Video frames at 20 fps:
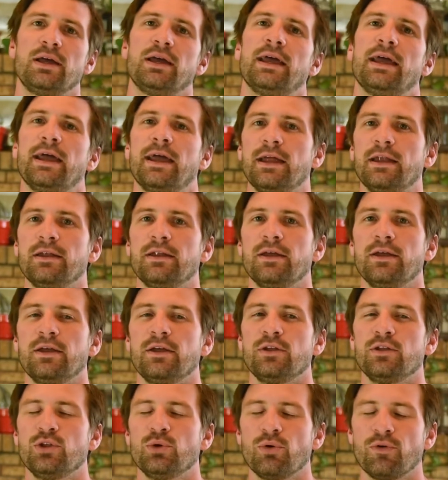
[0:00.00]
And
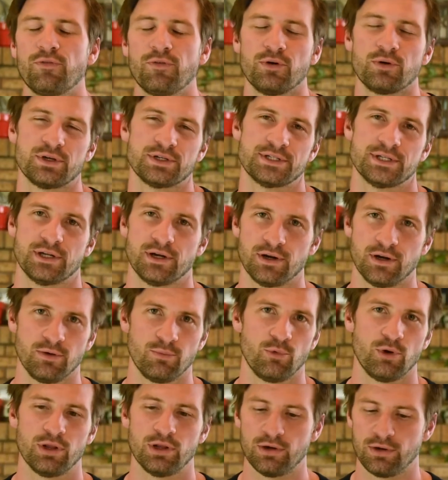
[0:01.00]
you will focus in on
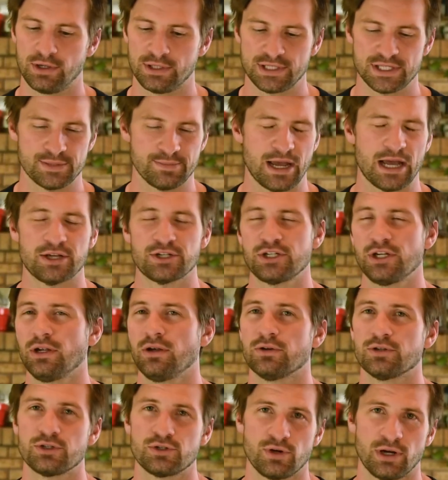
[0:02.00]
them, whether it's smashing
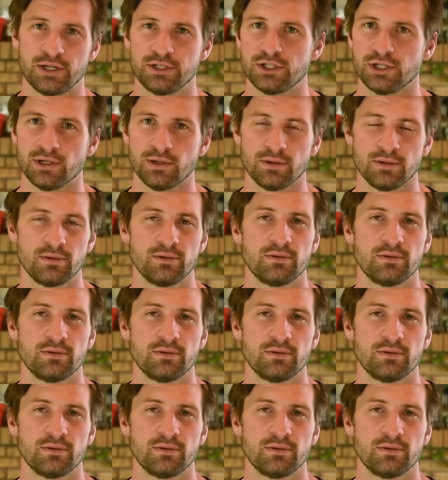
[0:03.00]
or stretching.